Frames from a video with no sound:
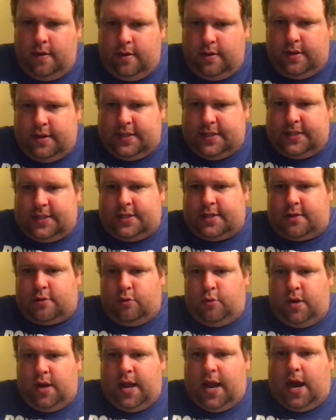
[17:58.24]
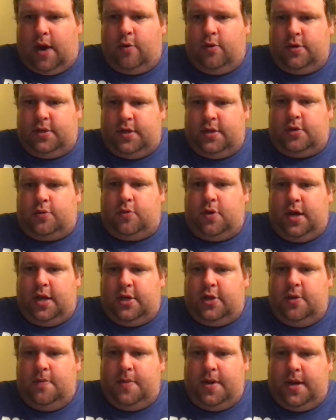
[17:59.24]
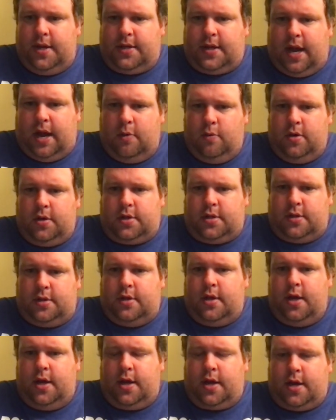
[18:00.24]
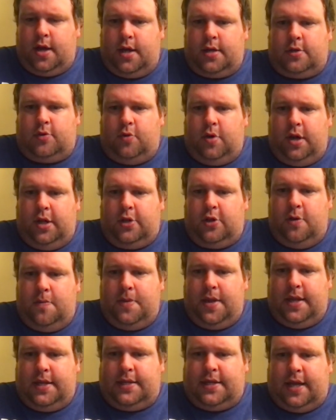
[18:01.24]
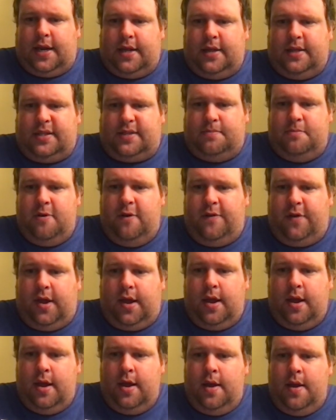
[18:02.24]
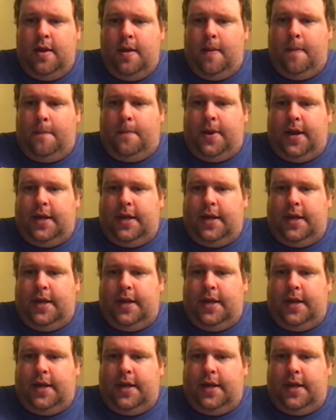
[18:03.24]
This is 3 hours and 22 minutes. I wish they cut 22 minutes out of this movie, but